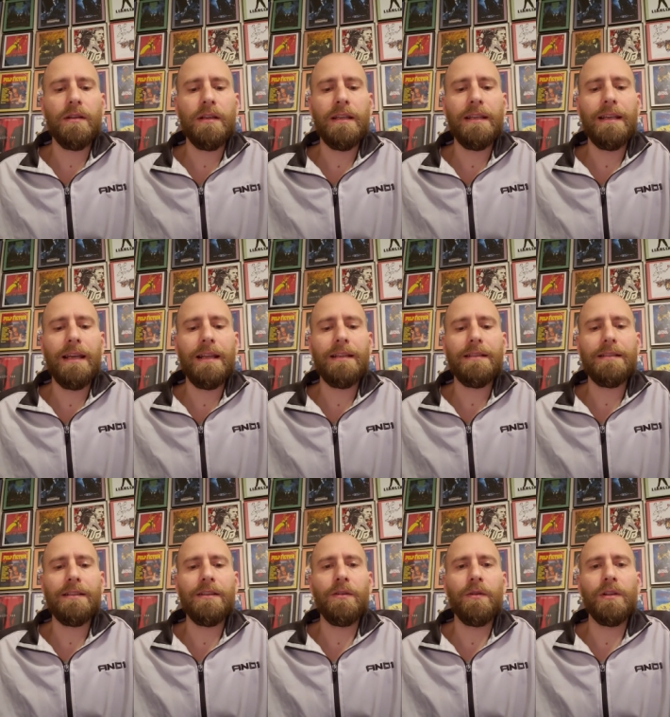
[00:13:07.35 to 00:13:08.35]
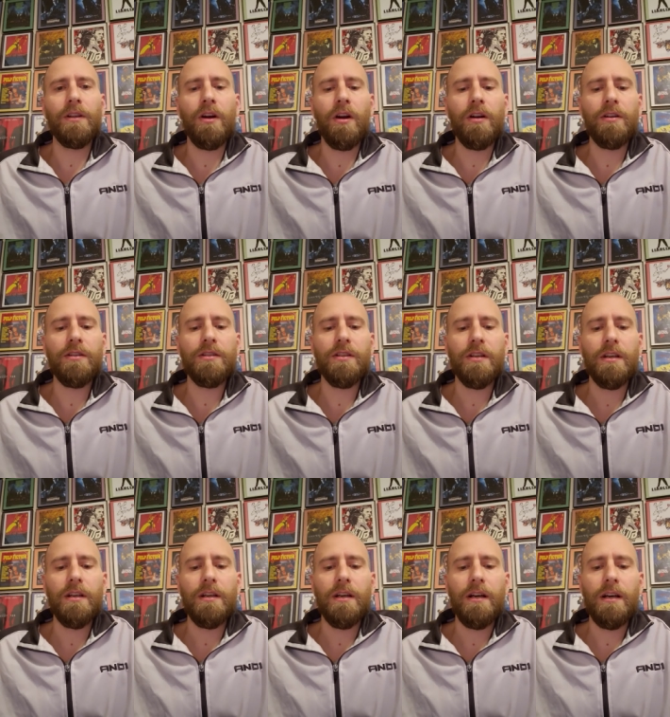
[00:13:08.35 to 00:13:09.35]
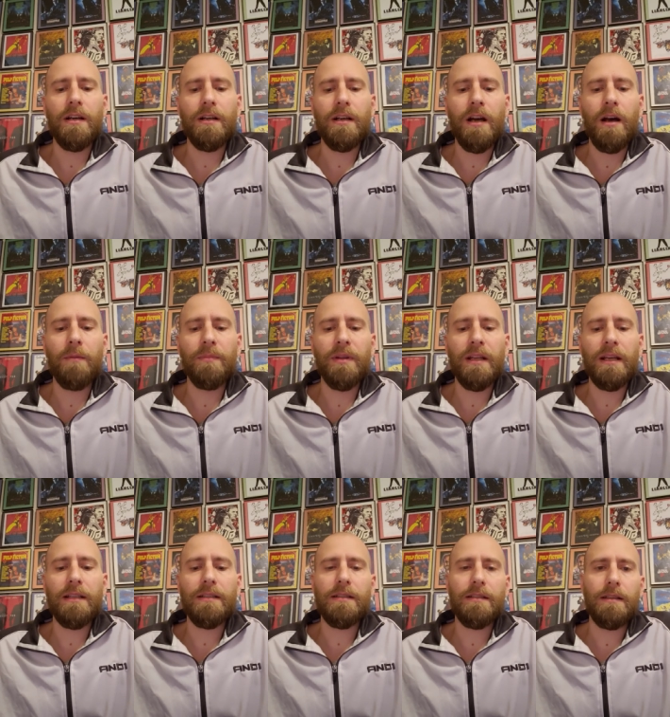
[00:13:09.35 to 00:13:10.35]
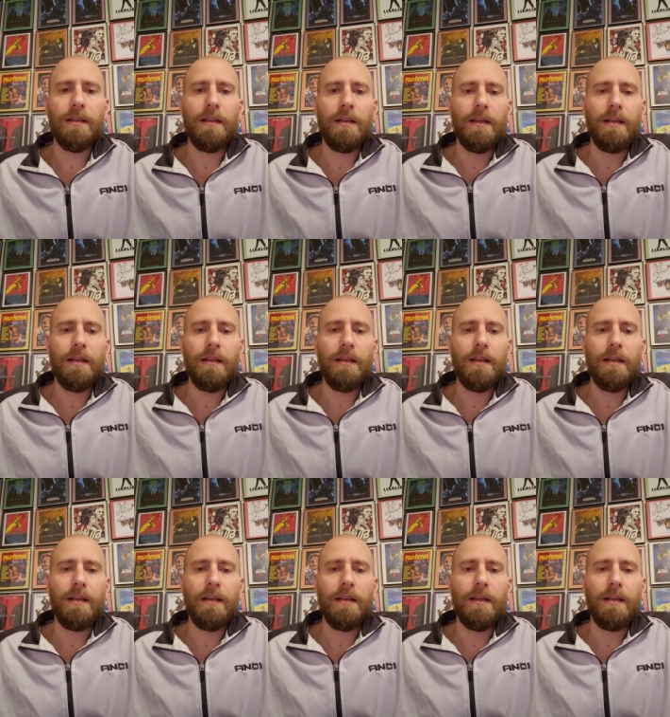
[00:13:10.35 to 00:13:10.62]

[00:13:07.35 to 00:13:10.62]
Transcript: condense you know a large, uh, complex